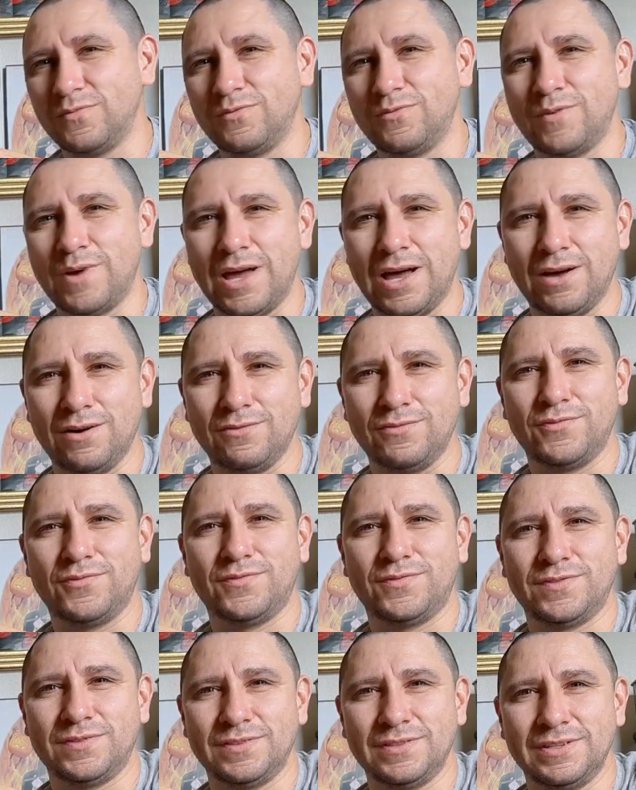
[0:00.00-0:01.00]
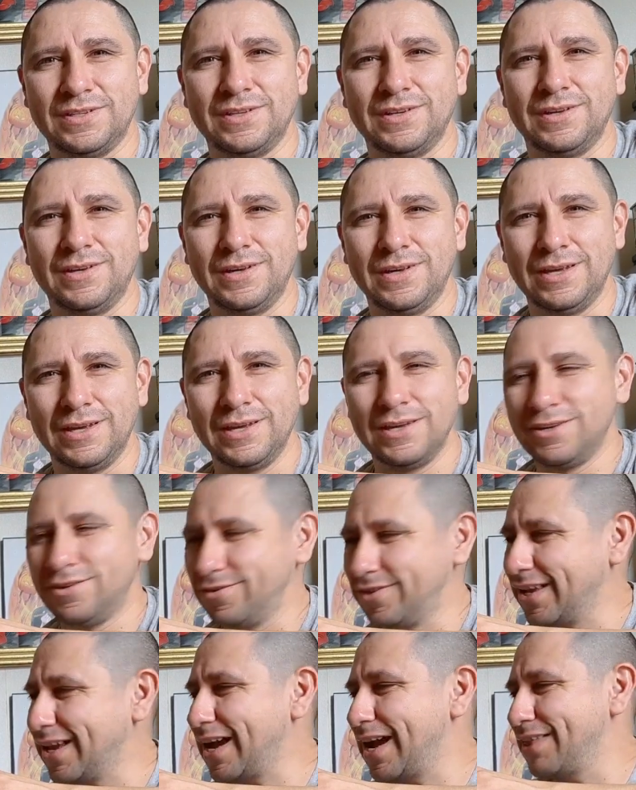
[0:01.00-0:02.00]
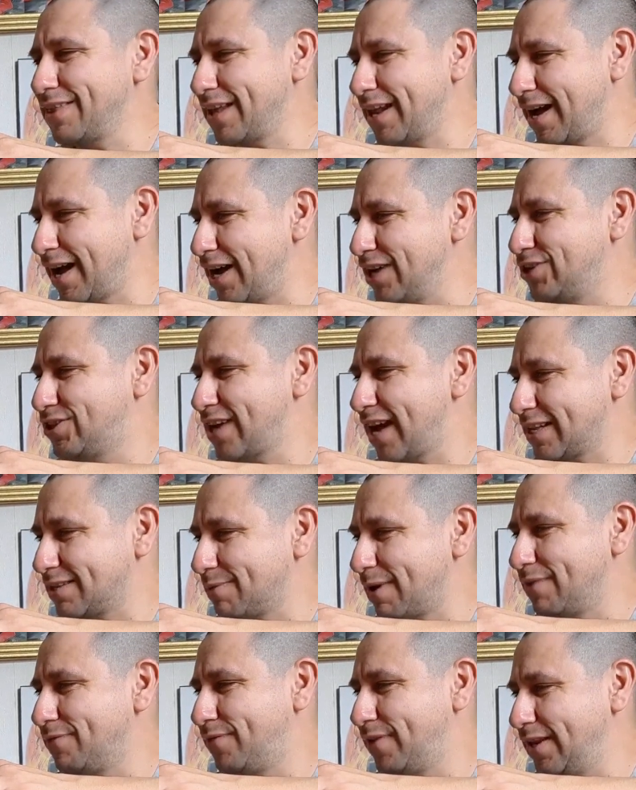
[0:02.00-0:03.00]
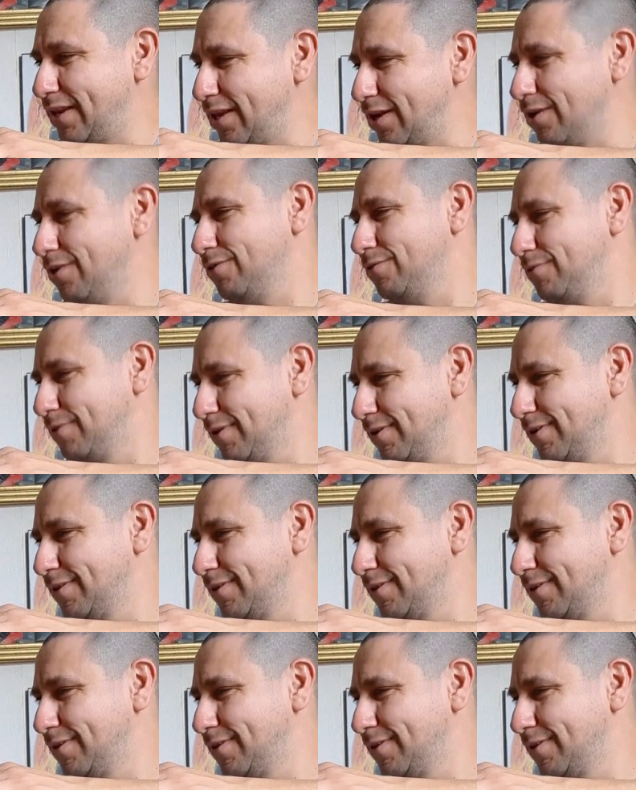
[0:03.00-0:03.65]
Ralph. You're the guy that hijacked my video.